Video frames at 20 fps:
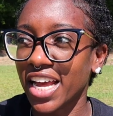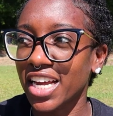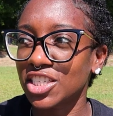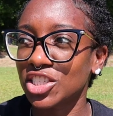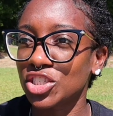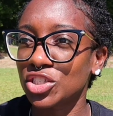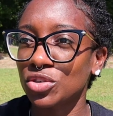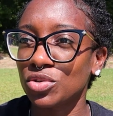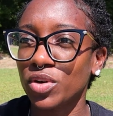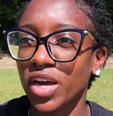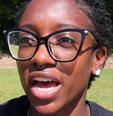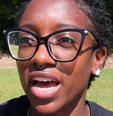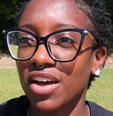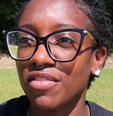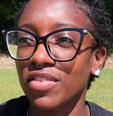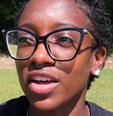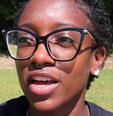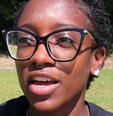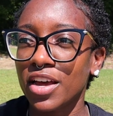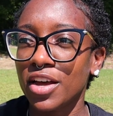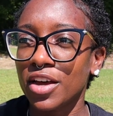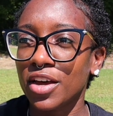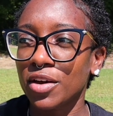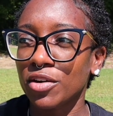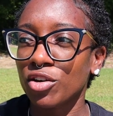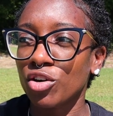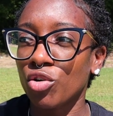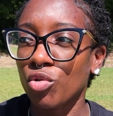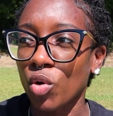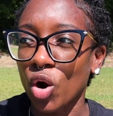that you have
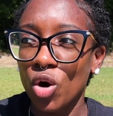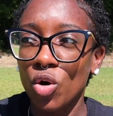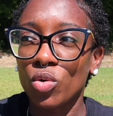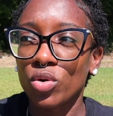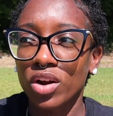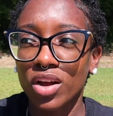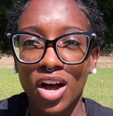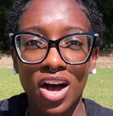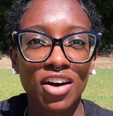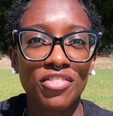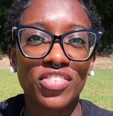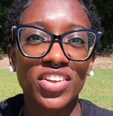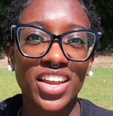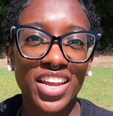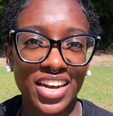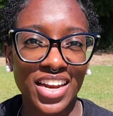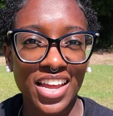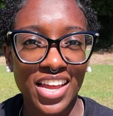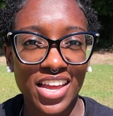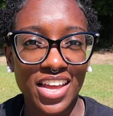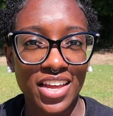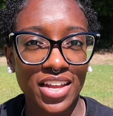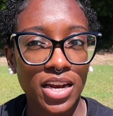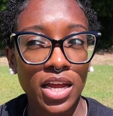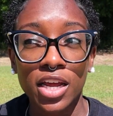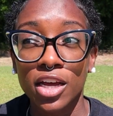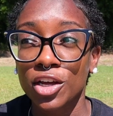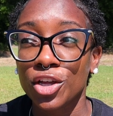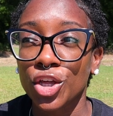grown confident in.